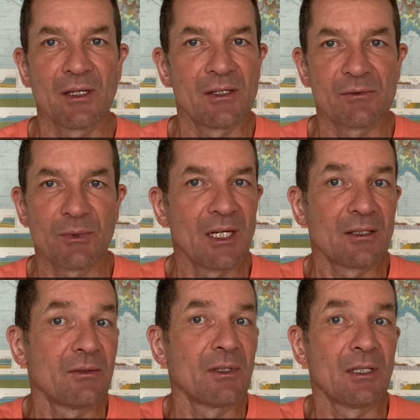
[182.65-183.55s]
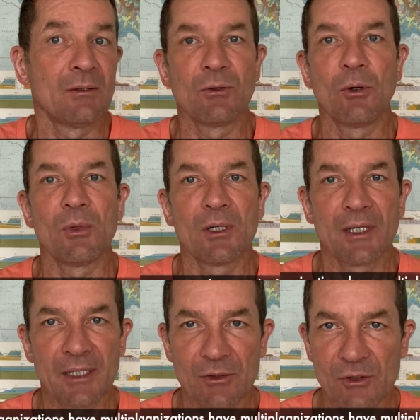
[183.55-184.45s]
is relatively normal
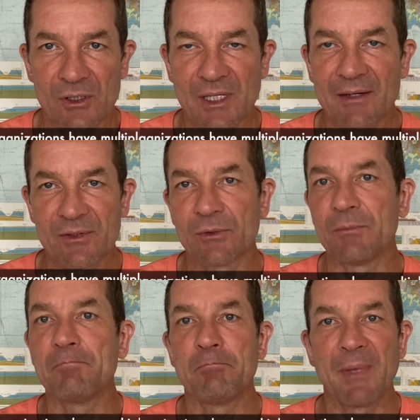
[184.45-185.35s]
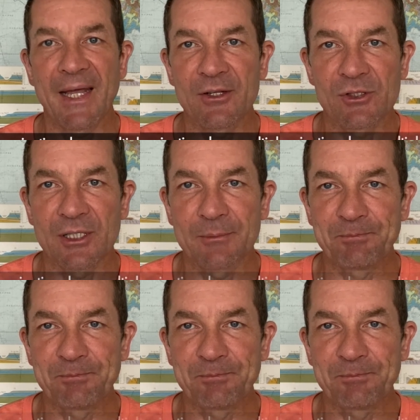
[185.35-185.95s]
and you just have to manage it.